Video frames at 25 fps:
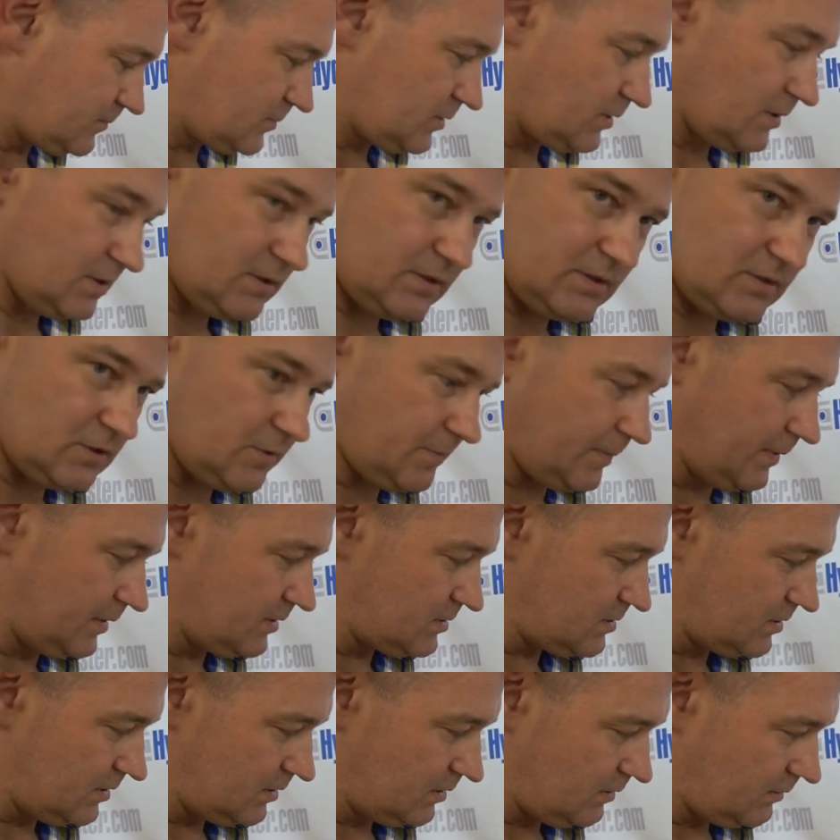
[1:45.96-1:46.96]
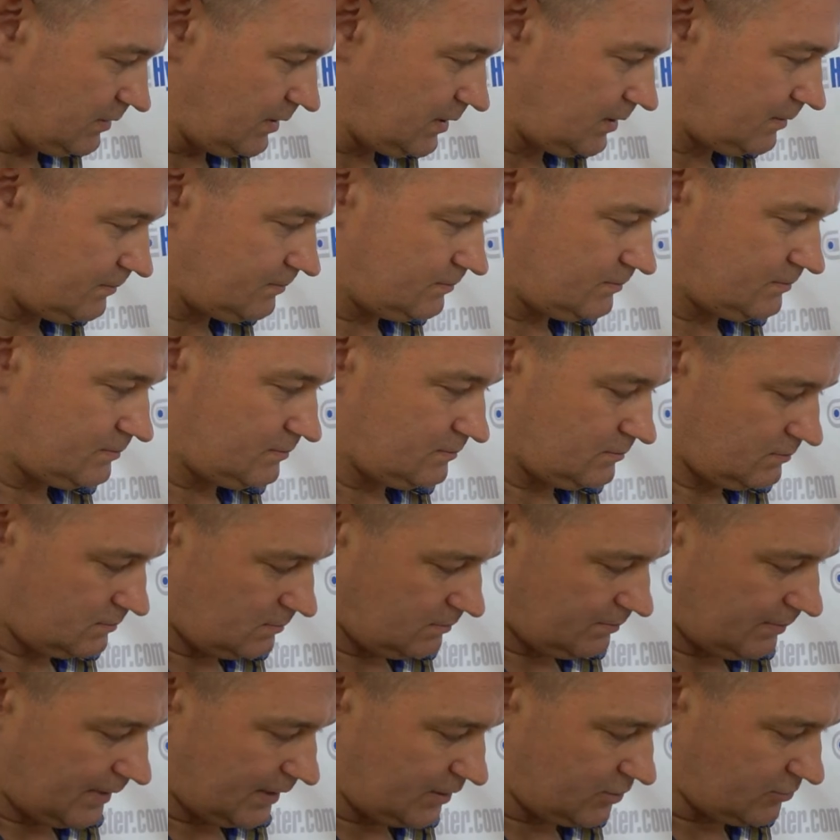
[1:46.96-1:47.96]
This is your PCU here.
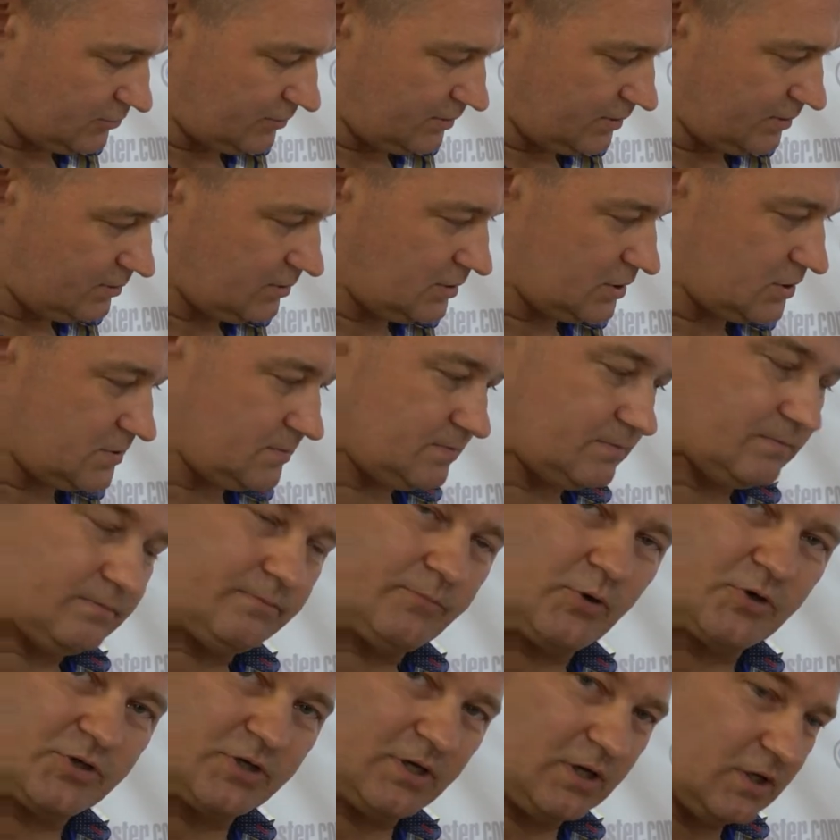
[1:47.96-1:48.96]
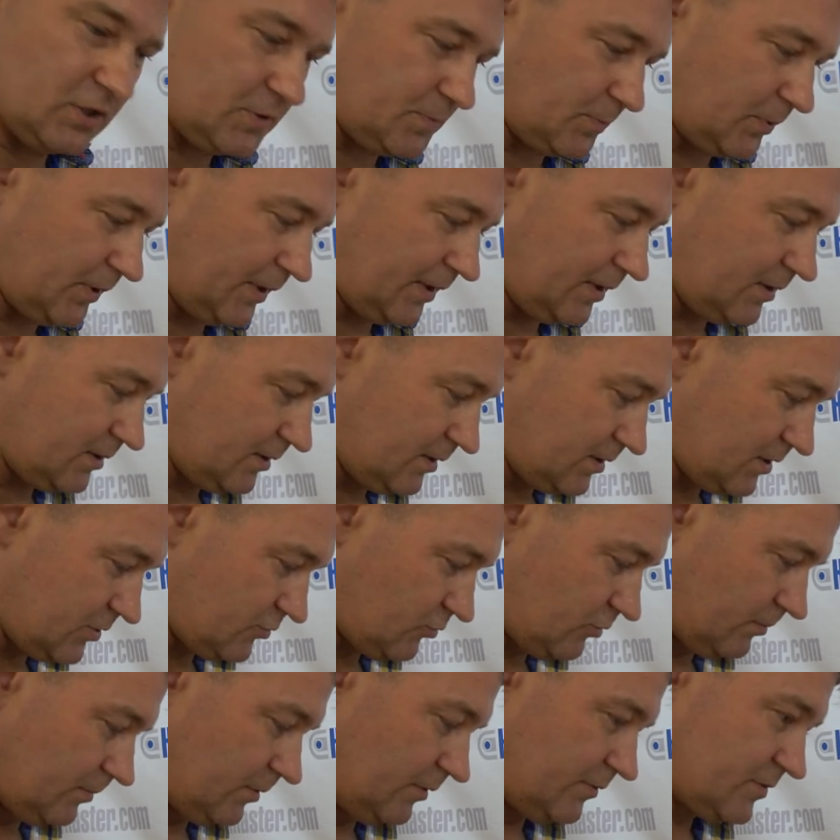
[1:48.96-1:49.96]
Battery just push in the spring, just
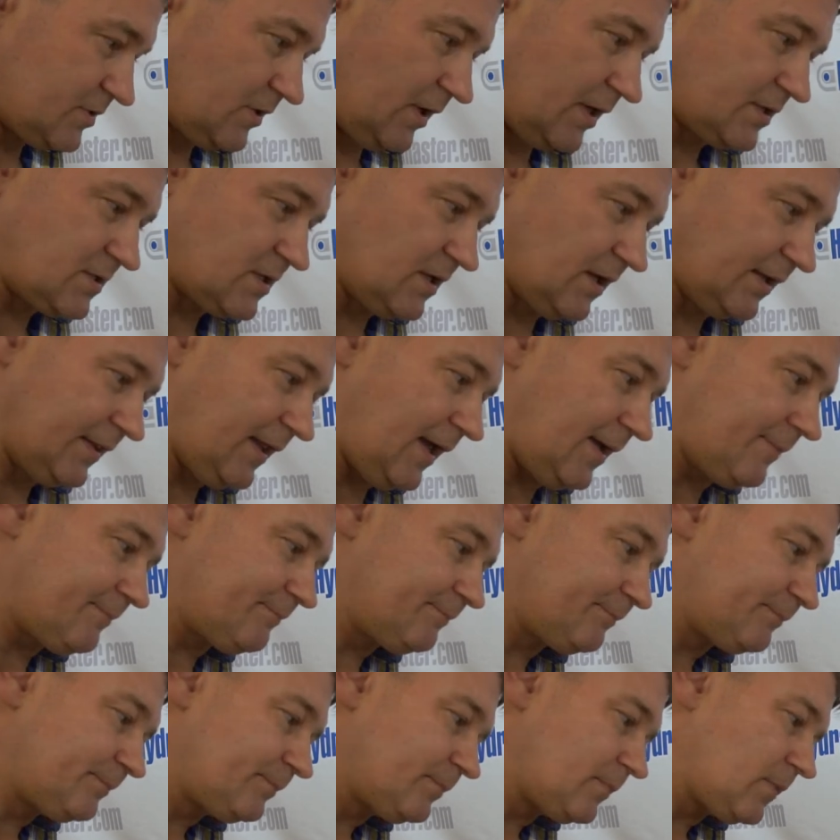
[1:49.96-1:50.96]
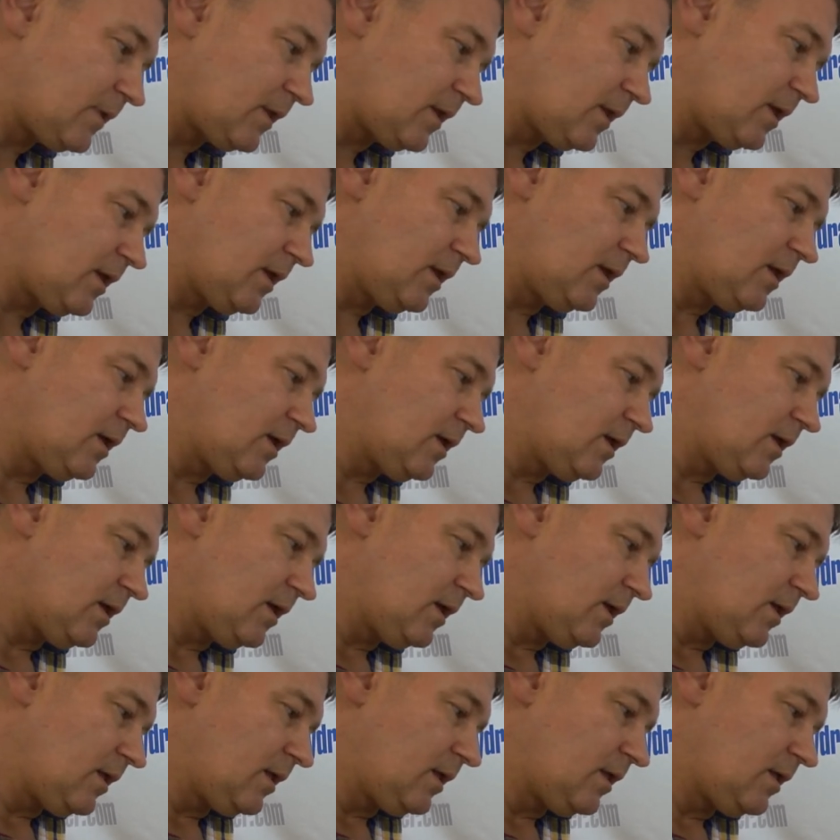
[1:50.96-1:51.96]
removes nicely like that.
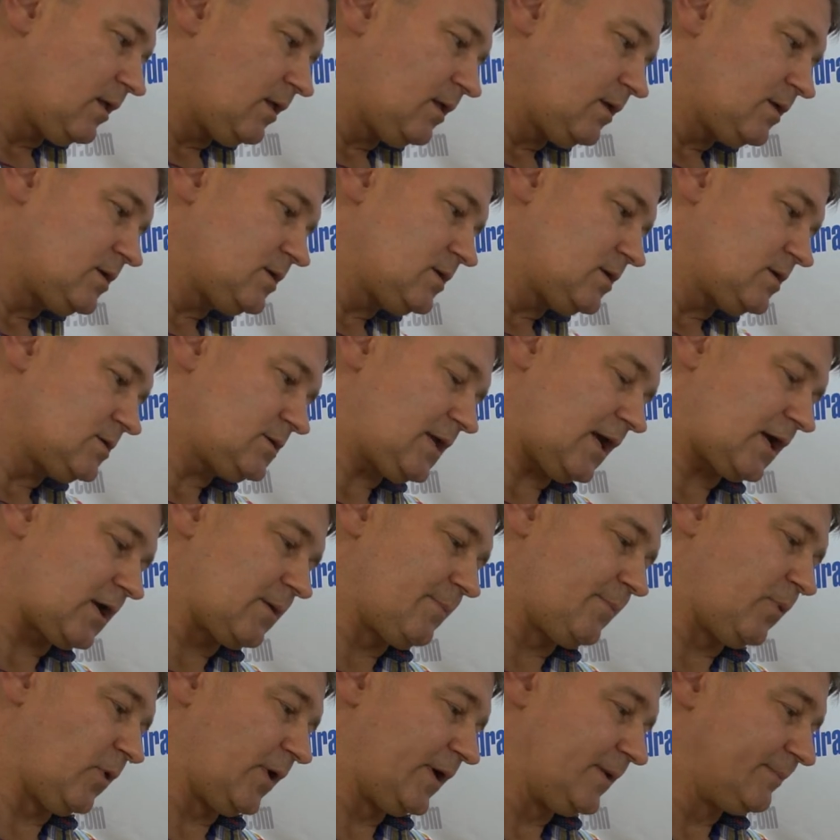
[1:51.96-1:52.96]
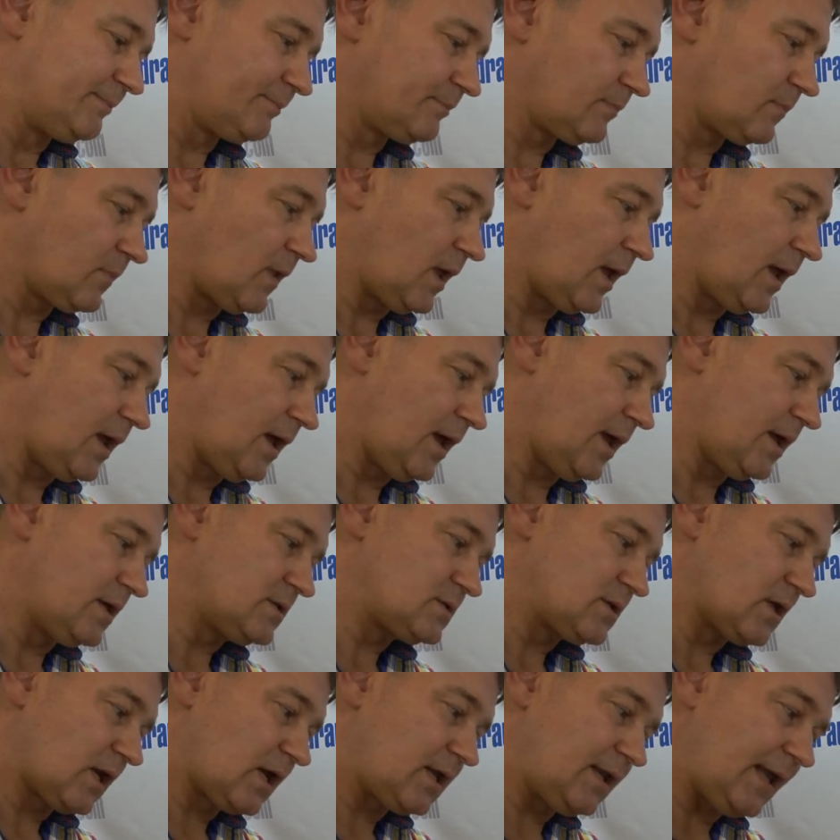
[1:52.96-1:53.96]
Second point
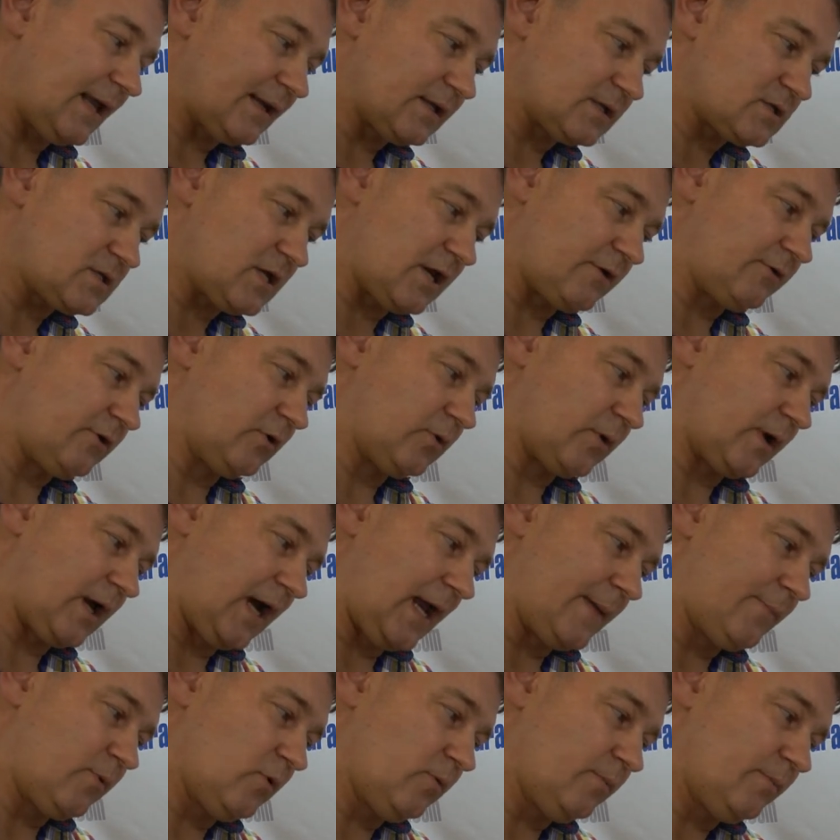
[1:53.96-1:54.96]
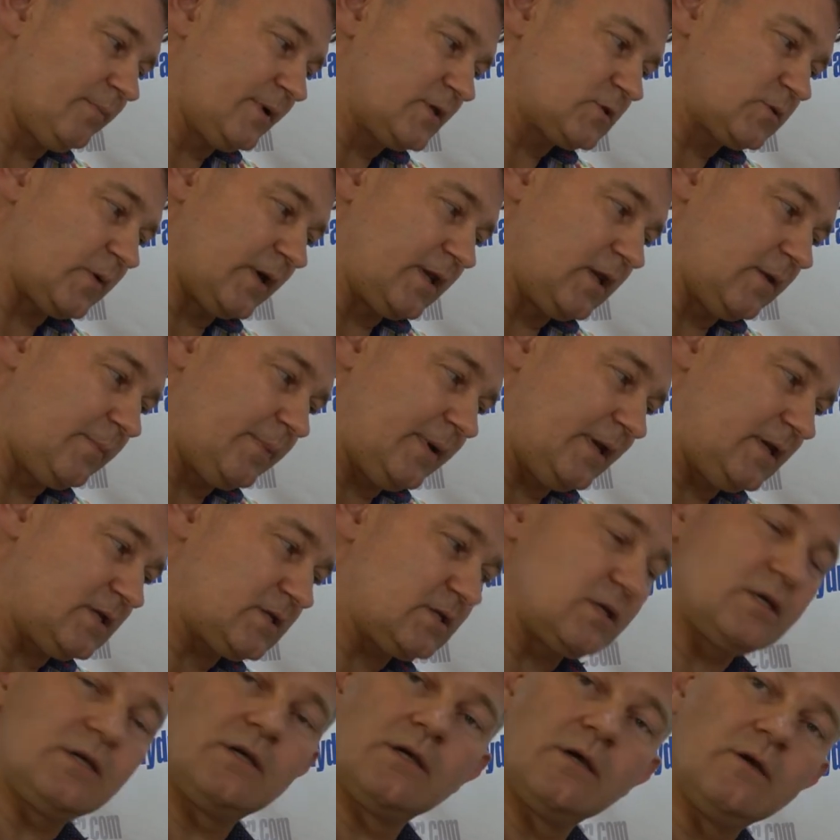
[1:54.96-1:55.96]
is connect the serial cable between the
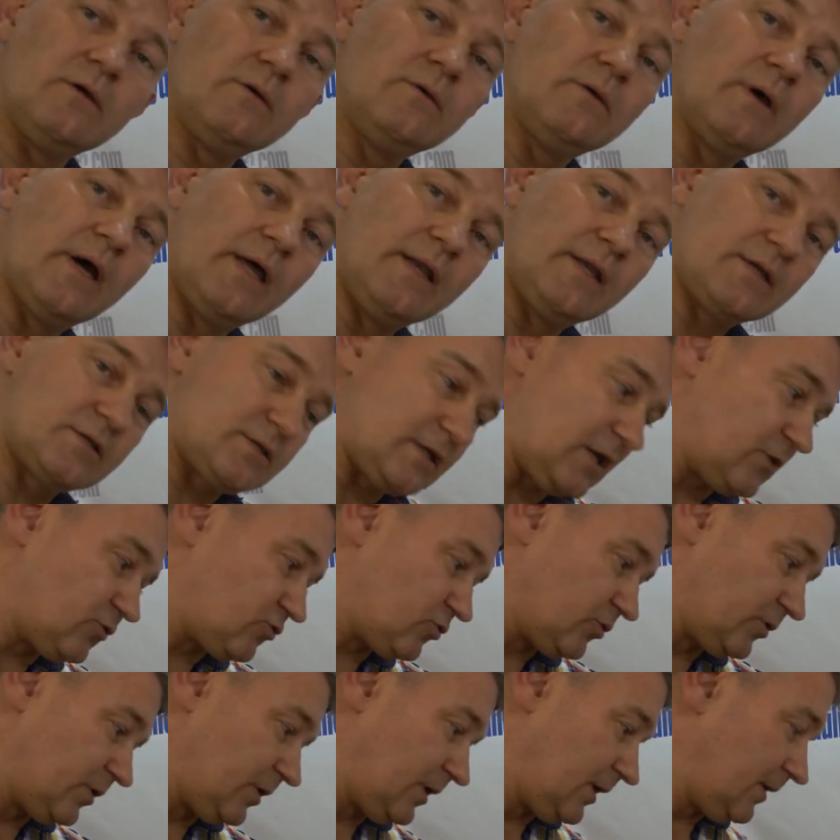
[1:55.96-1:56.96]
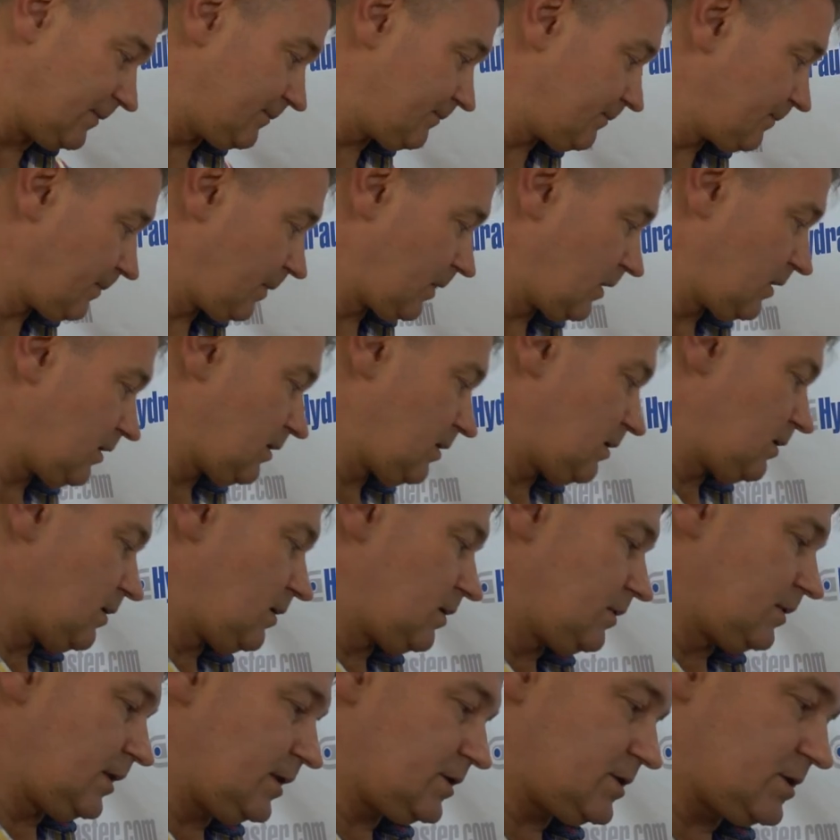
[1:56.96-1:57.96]
PCU and the central unit.
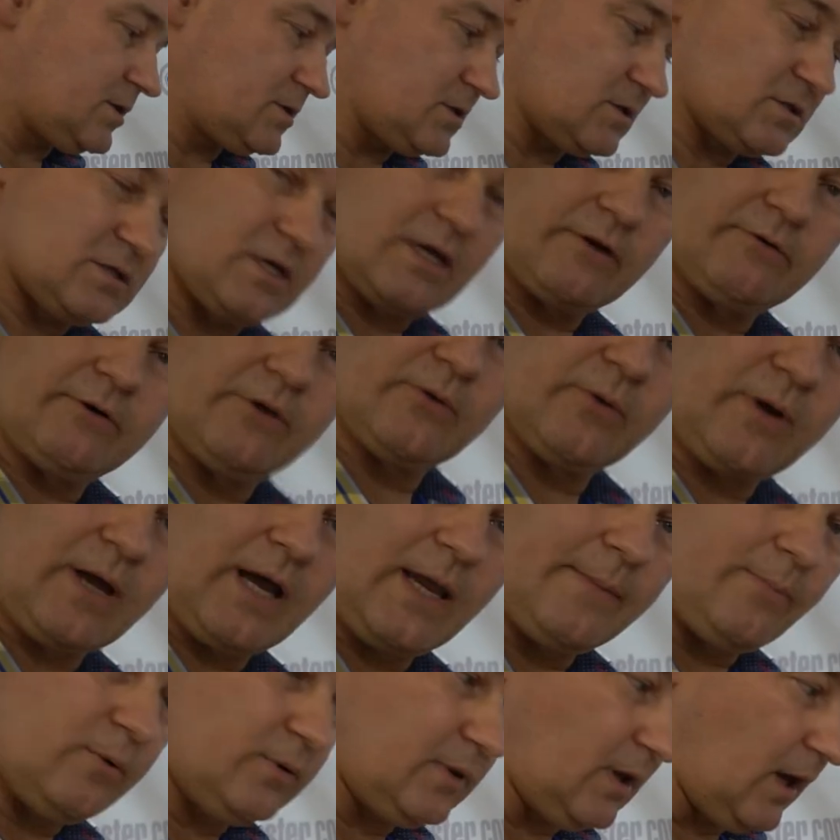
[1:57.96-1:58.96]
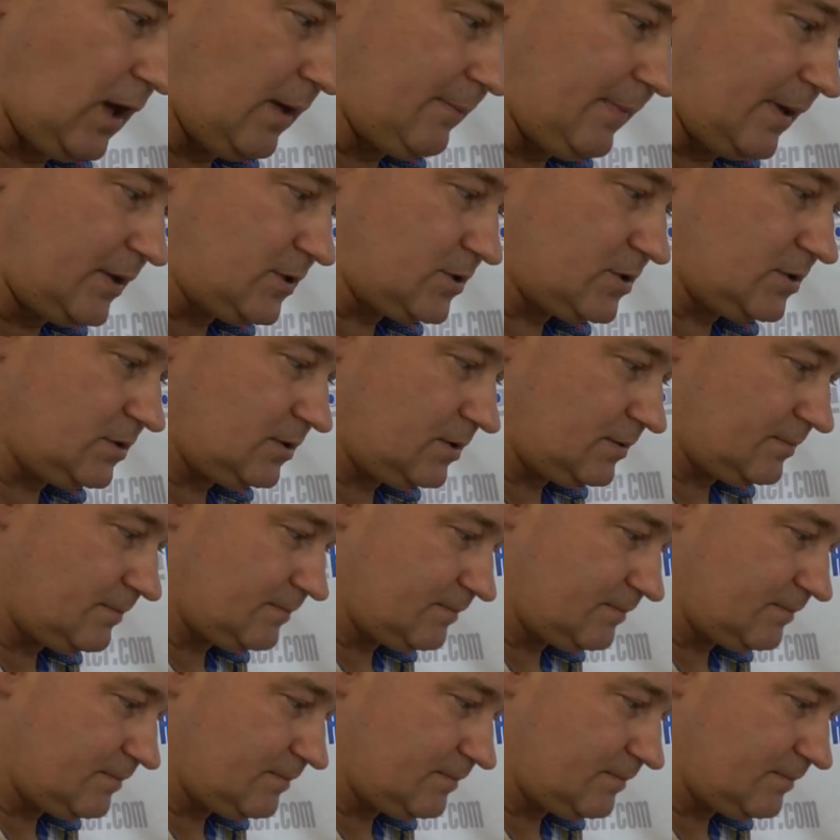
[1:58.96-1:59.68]
This is your serial cable that I mentioned.